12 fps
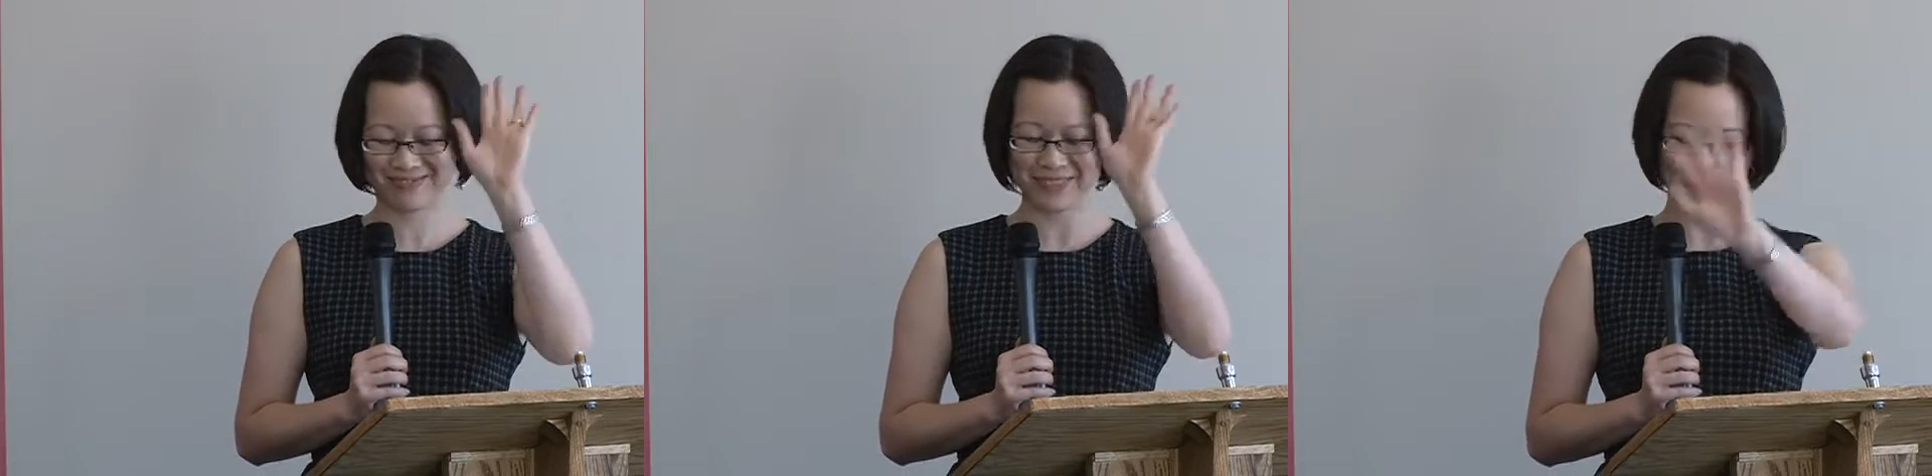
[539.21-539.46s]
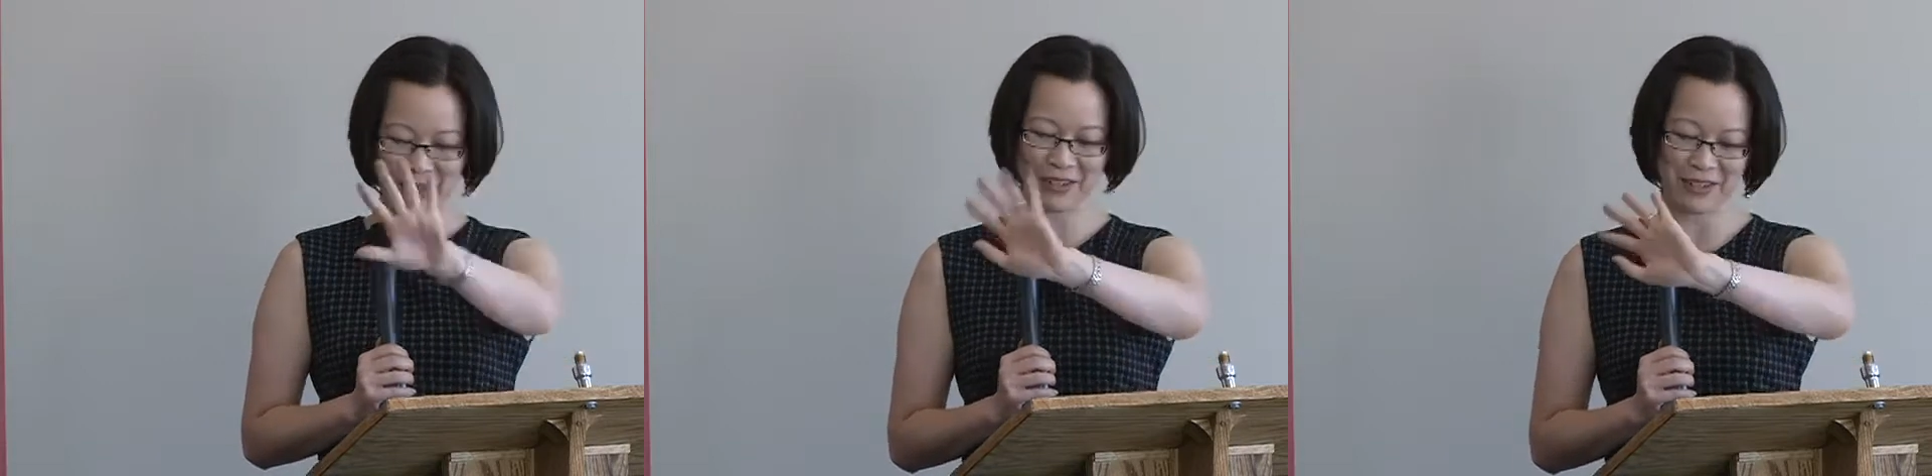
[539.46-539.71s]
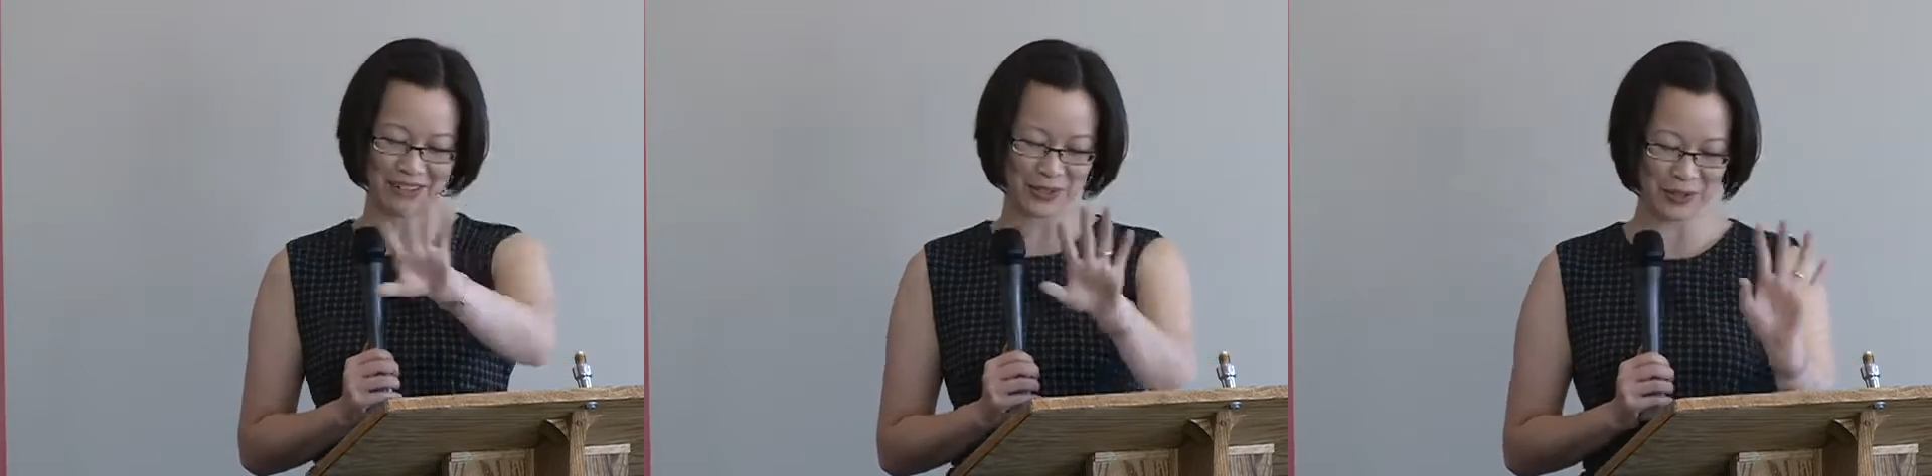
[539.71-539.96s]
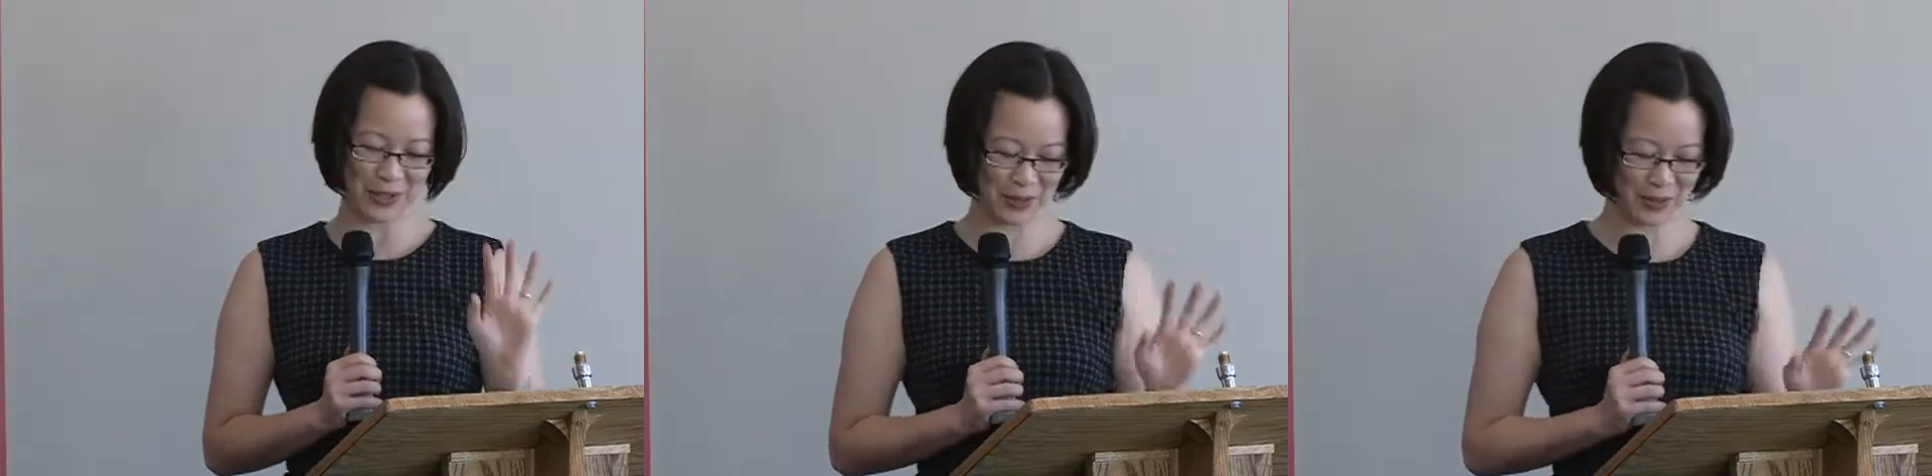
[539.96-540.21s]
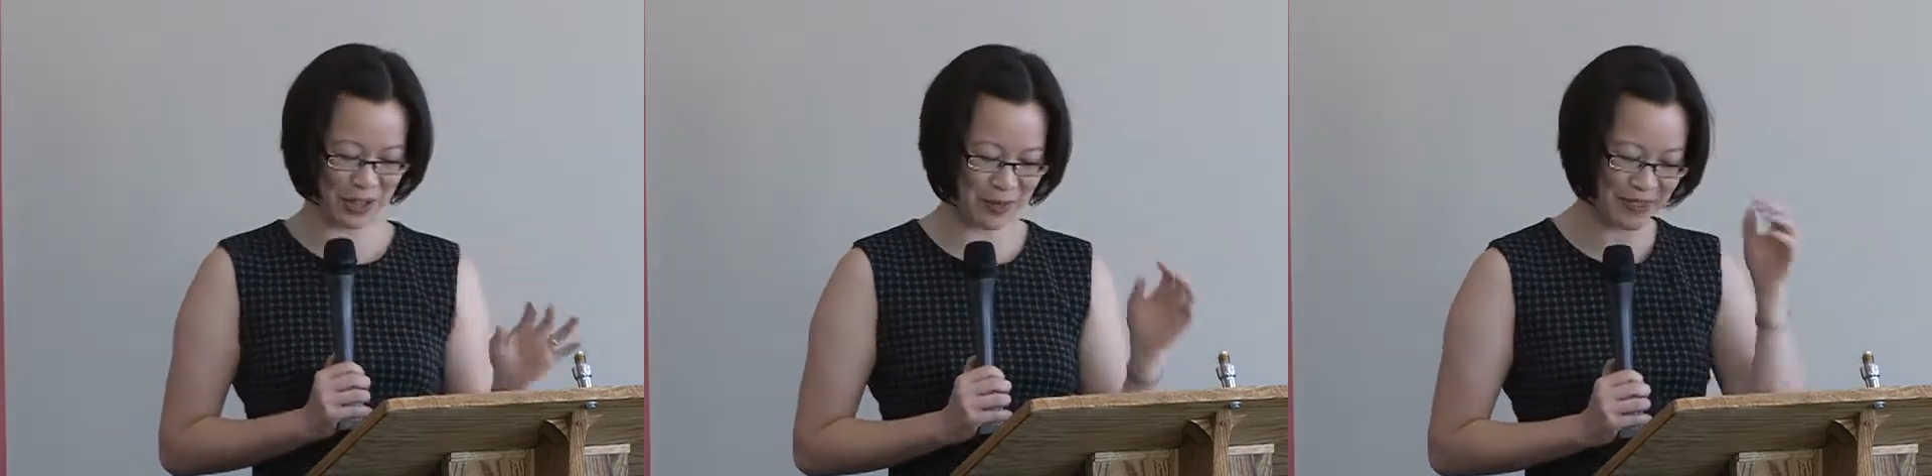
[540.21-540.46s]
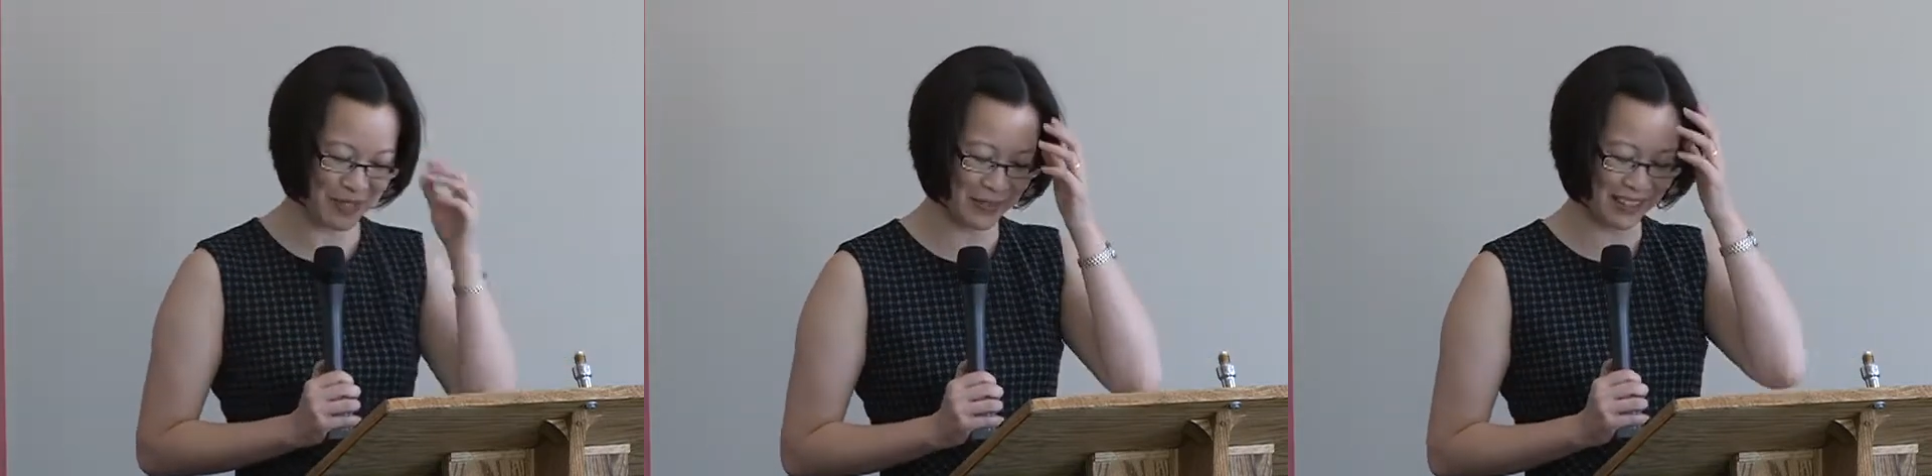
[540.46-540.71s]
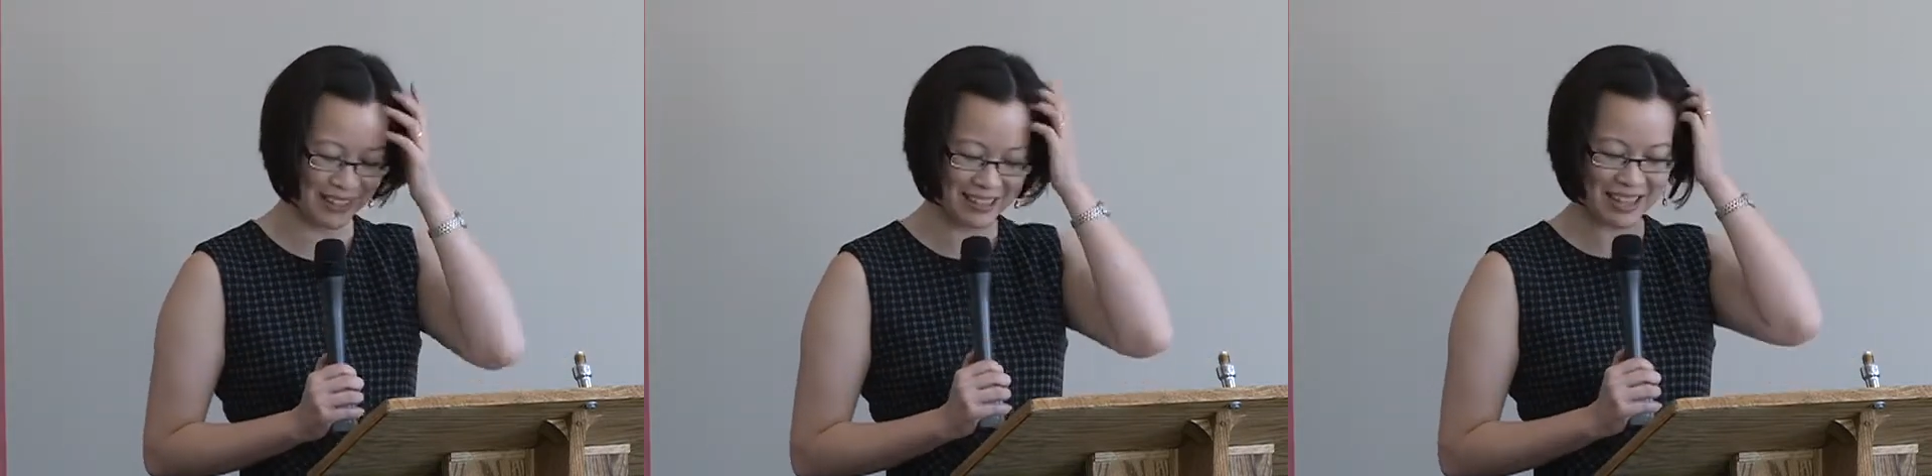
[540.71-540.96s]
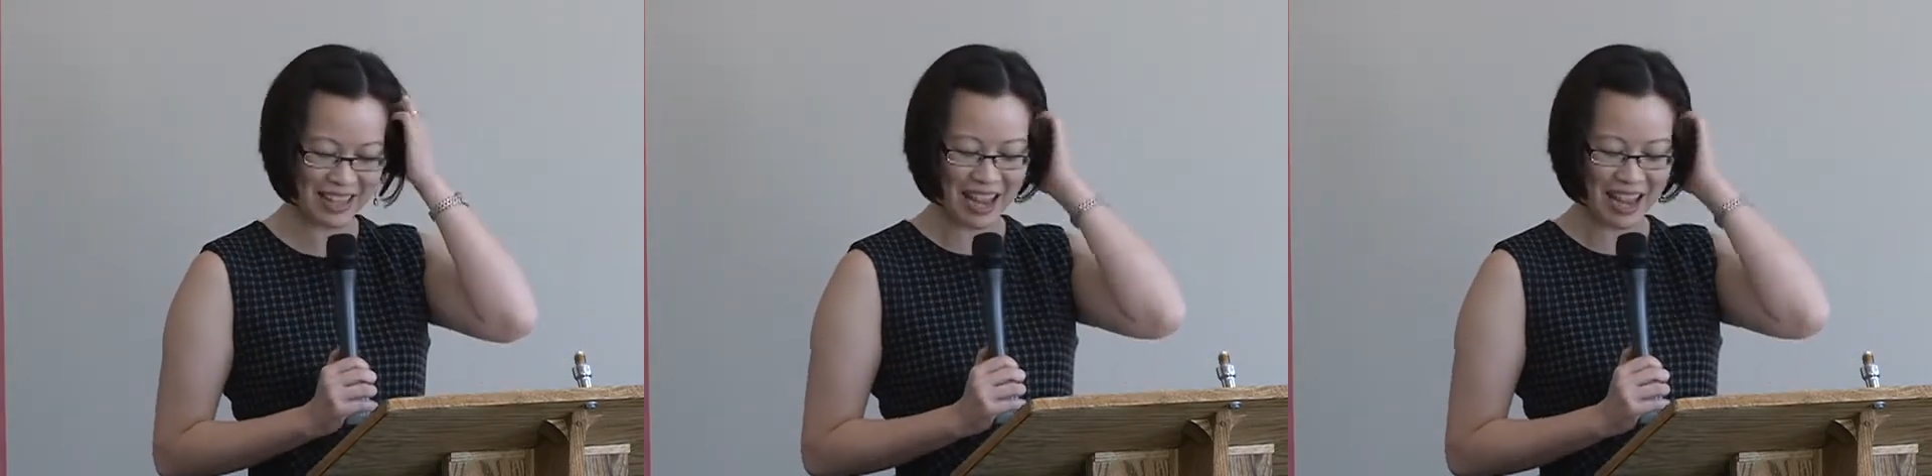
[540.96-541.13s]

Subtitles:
I know you guys were talking about something else.